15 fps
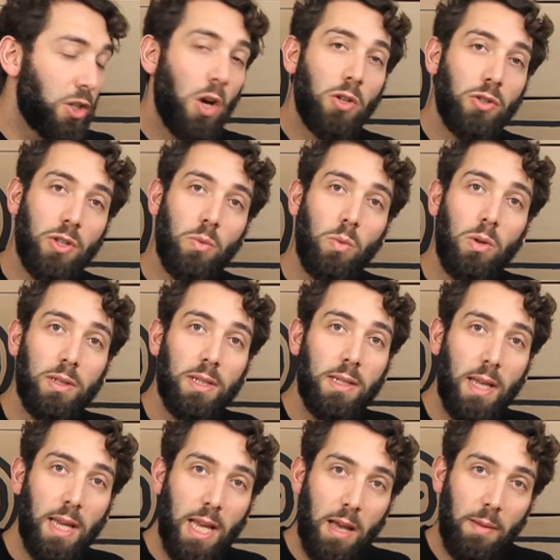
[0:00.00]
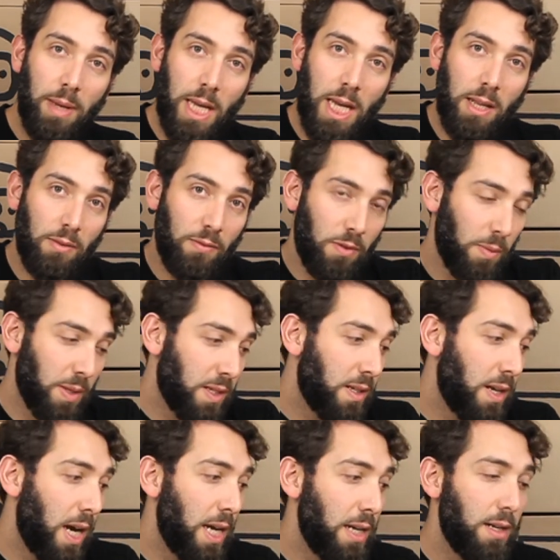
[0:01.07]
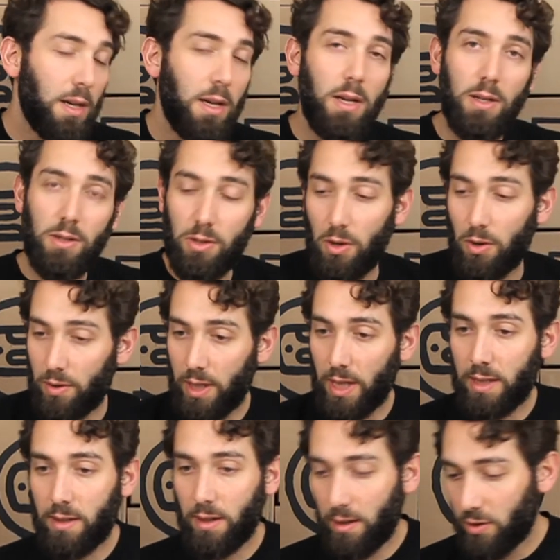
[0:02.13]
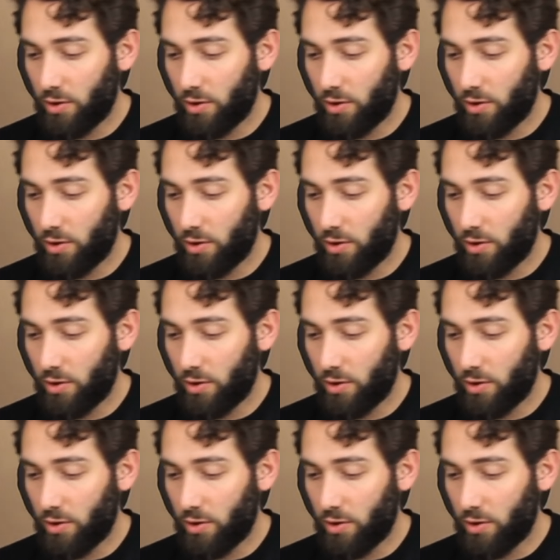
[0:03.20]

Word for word: dodge the walls as they're coming in from the side. So the next thing is